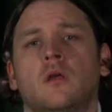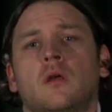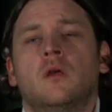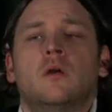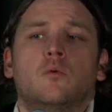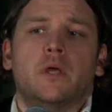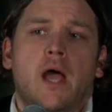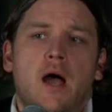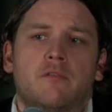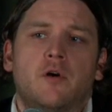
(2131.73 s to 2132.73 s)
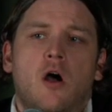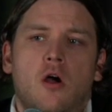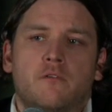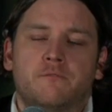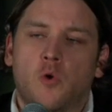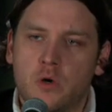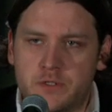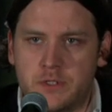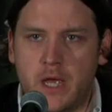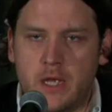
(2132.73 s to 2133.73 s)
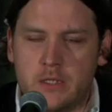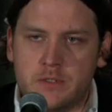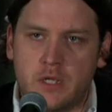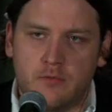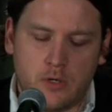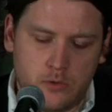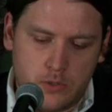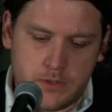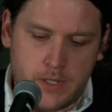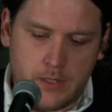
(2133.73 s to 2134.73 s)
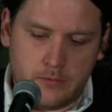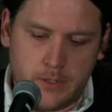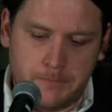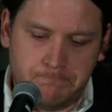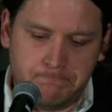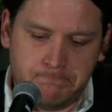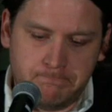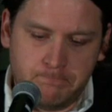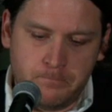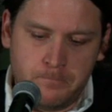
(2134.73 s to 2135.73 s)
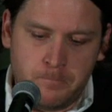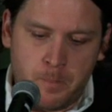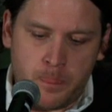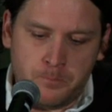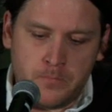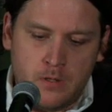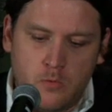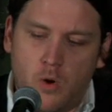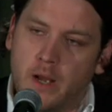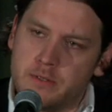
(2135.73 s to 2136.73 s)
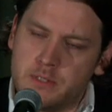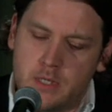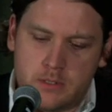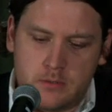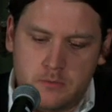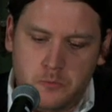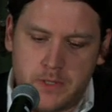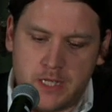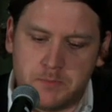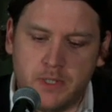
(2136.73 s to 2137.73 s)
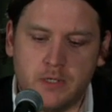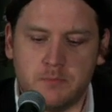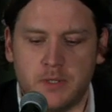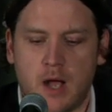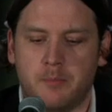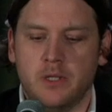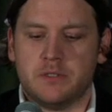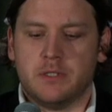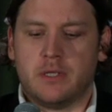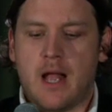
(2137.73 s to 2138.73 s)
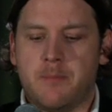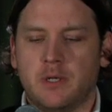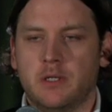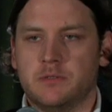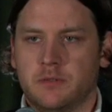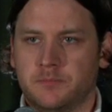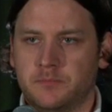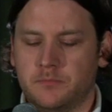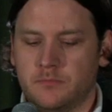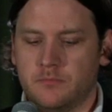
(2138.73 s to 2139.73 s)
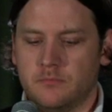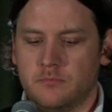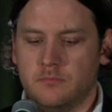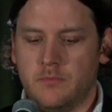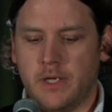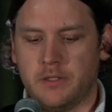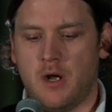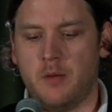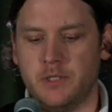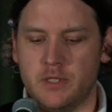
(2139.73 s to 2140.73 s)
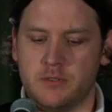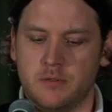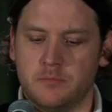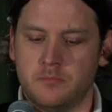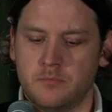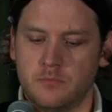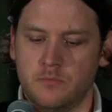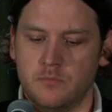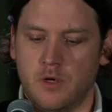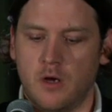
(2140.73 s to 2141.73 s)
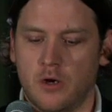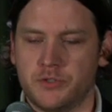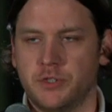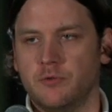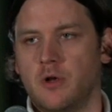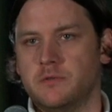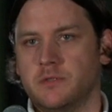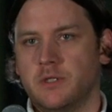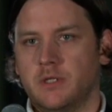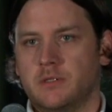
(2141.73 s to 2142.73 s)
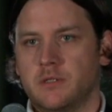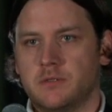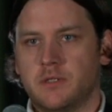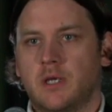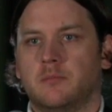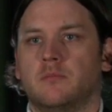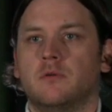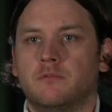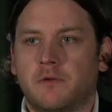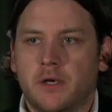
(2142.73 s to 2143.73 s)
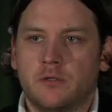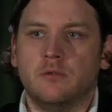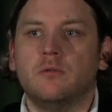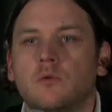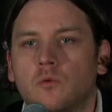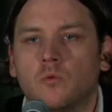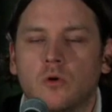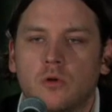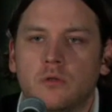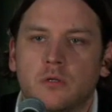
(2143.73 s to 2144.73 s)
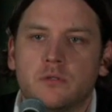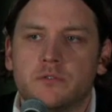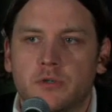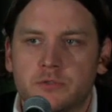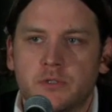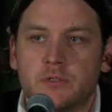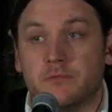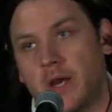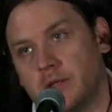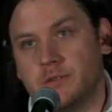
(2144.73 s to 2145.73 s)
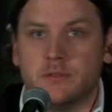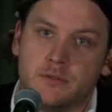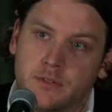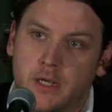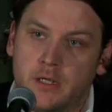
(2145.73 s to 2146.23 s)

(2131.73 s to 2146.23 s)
We have our Ford's Day instead of our Lord's Day, right? Why is this? Well, that's because monopolistic capitalism and communism are two roads that lead to the same final world socialist fascist state.